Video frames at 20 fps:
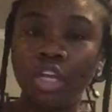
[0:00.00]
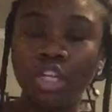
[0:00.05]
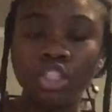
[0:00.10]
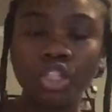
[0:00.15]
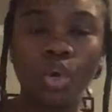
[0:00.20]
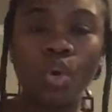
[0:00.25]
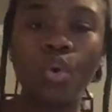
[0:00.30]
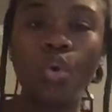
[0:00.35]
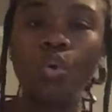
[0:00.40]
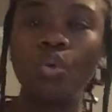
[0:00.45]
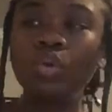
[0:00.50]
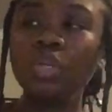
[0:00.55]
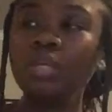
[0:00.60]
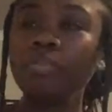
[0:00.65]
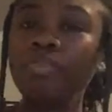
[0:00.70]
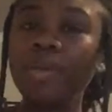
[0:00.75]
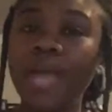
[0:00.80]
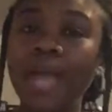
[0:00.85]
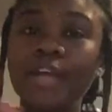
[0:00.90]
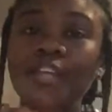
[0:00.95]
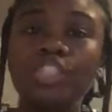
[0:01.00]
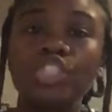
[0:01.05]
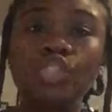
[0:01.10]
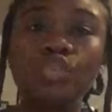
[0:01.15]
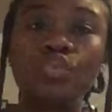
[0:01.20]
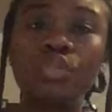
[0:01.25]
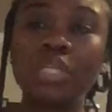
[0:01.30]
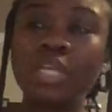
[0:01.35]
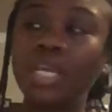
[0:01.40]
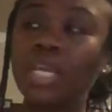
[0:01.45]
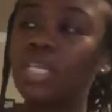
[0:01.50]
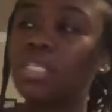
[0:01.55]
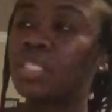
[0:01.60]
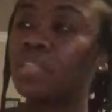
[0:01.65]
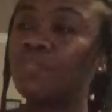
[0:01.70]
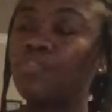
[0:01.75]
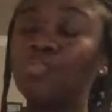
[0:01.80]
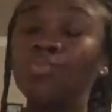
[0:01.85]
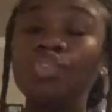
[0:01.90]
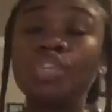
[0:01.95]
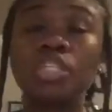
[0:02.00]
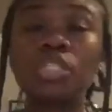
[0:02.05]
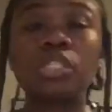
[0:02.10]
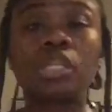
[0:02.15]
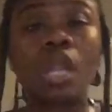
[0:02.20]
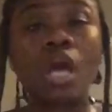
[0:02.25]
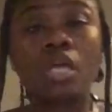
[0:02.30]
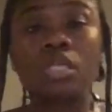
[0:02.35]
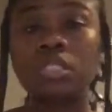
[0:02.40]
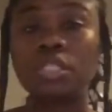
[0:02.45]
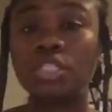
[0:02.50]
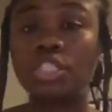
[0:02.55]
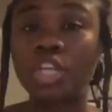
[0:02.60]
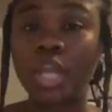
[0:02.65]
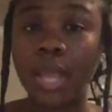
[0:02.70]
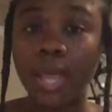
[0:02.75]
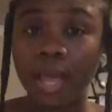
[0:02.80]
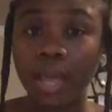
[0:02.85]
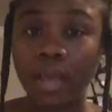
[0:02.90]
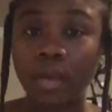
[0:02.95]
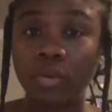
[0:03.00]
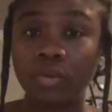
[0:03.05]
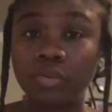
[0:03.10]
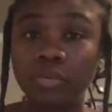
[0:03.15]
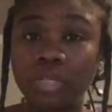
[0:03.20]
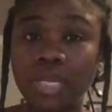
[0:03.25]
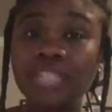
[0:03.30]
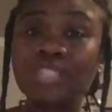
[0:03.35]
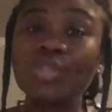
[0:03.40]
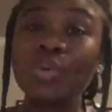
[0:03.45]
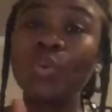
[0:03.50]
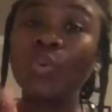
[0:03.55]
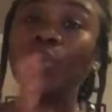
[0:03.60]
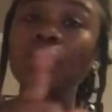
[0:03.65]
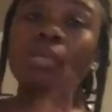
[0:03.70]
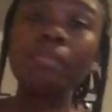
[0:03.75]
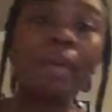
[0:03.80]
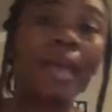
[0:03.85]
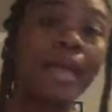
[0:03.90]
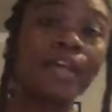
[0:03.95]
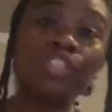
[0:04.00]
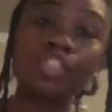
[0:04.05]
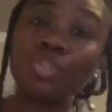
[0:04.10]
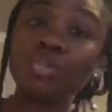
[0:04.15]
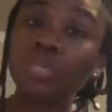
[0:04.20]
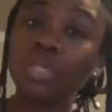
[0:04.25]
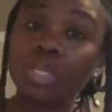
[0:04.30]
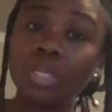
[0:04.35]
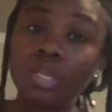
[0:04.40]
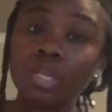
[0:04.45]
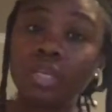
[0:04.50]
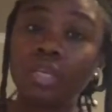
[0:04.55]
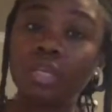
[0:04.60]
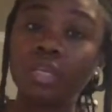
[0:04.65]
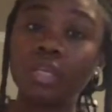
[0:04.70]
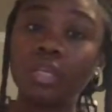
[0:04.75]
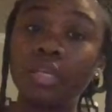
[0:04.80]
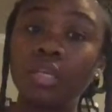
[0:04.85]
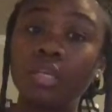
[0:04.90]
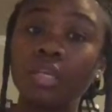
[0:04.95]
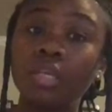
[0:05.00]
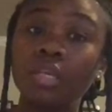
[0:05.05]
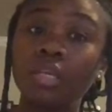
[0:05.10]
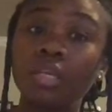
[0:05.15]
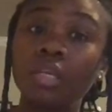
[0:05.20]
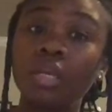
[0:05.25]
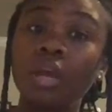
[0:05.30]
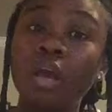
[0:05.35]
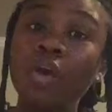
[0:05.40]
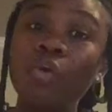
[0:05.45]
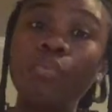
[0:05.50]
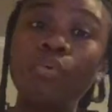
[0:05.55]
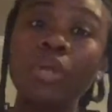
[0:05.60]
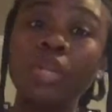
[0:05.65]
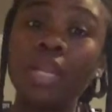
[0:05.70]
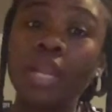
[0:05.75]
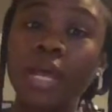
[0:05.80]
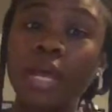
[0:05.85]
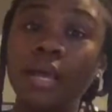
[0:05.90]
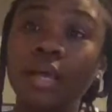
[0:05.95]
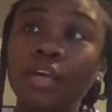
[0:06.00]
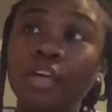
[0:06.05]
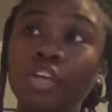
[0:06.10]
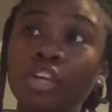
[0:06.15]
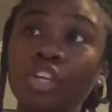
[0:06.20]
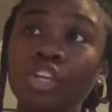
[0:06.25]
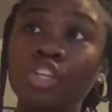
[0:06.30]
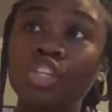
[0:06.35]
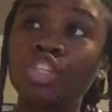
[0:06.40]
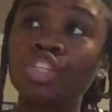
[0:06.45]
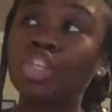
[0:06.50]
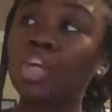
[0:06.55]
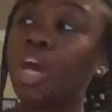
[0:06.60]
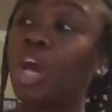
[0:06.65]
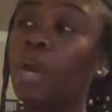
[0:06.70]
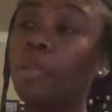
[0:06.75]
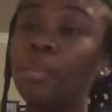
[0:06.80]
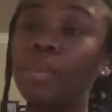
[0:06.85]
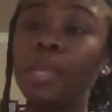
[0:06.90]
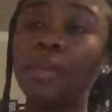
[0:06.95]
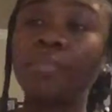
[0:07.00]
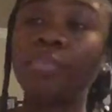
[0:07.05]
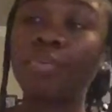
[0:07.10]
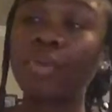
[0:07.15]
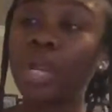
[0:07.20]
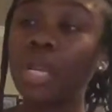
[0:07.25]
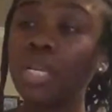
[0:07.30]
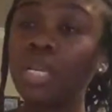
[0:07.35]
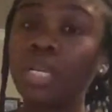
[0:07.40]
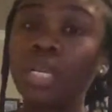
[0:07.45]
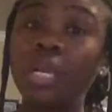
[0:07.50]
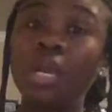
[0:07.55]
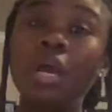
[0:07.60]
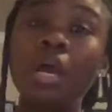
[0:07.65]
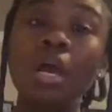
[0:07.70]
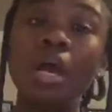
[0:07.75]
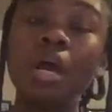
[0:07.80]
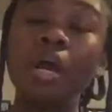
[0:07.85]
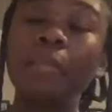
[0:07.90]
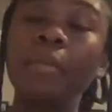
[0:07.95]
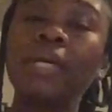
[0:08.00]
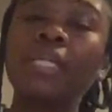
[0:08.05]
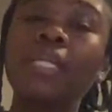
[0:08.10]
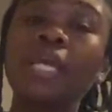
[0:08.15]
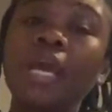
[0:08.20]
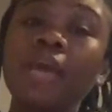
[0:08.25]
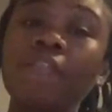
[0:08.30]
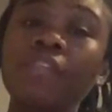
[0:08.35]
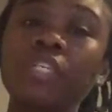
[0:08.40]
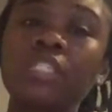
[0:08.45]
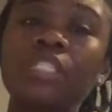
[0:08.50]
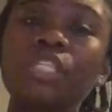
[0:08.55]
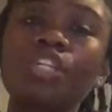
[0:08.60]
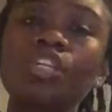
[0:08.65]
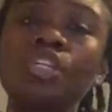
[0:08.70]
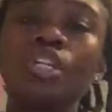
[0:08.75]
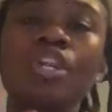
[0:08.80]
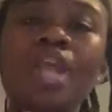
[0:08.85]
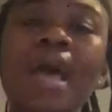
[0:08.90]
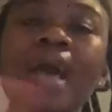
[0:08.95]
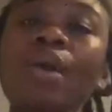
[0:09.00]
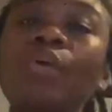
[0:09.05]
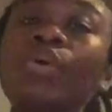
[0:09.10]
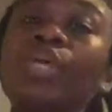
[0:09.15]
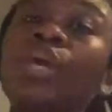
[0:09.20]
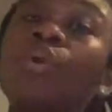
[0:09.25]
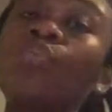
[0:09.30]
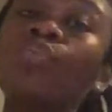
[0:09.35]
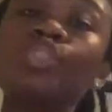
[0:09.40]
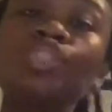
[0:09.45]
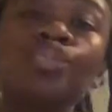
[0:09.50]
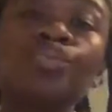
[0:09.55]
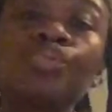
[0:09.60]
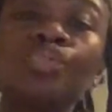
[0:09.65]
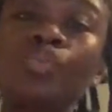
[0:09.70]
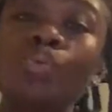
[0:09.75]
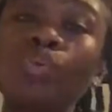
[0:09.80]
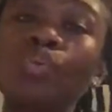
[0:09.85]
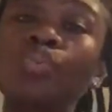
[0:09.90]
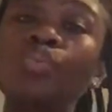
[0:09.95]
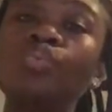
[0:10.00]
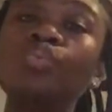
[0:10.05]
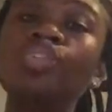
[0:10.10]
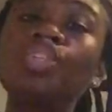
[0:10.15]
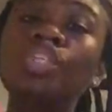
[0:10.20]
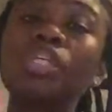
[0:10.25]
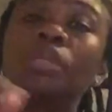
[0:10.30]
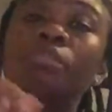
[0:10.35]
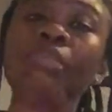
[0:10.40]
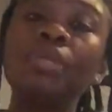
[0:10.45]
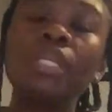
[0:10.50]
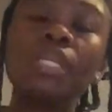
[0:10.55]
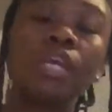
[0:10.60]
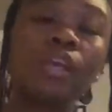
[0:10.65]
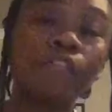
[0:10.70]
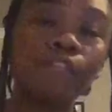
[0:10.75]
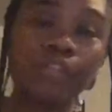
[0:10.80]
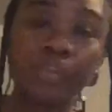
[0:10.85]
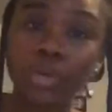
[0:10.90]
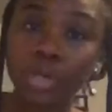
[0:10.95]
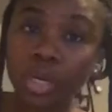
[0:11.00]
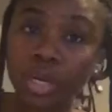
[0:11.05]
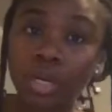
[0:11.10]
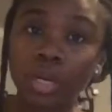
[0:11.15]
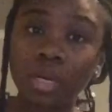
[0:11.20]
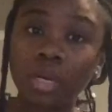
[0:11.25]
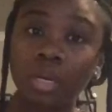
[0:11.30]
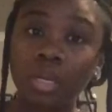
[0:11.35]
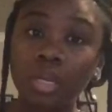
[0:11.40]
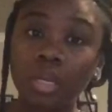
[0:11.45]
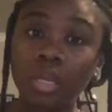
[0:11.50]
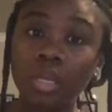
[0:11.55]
The only pass you get is if you just lost a child. That's the only pass you get. Or whatnot. So her being pregnant, her about to have her son, I don't care what you was going through. You should have been there for her.